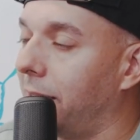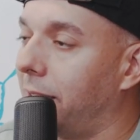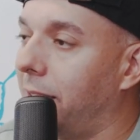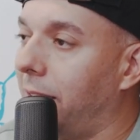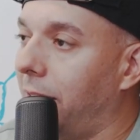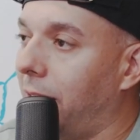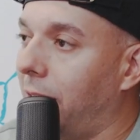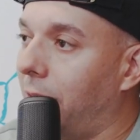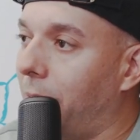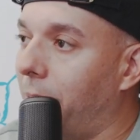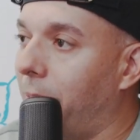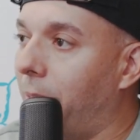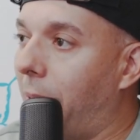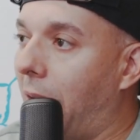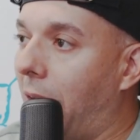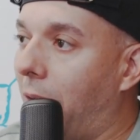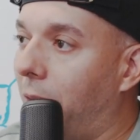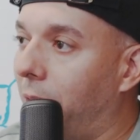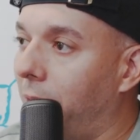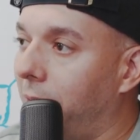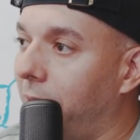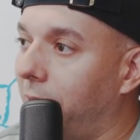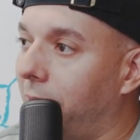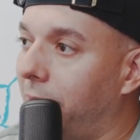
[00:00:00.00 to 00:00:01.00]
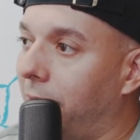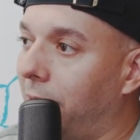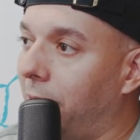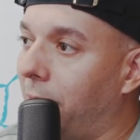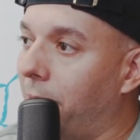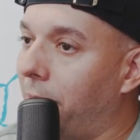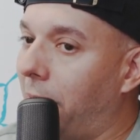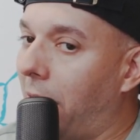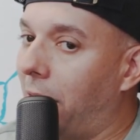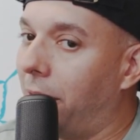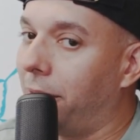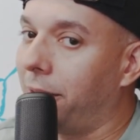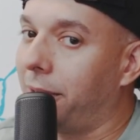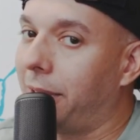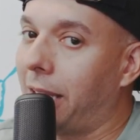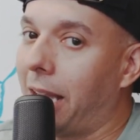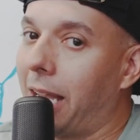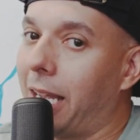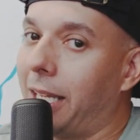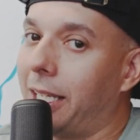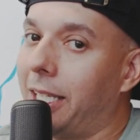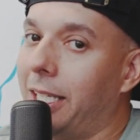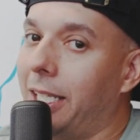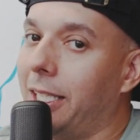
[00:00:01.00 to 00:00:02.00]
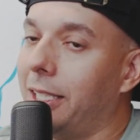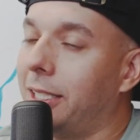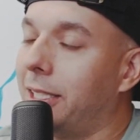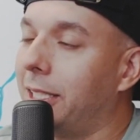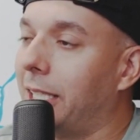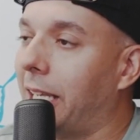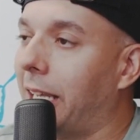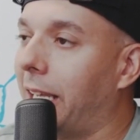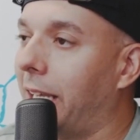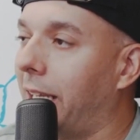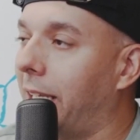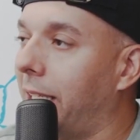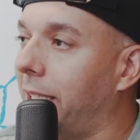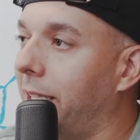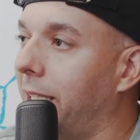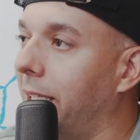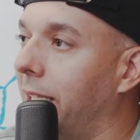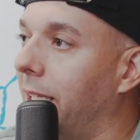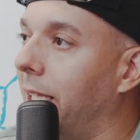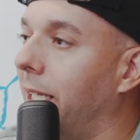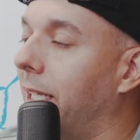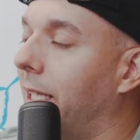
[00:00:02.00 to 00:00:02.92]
the amount that he said,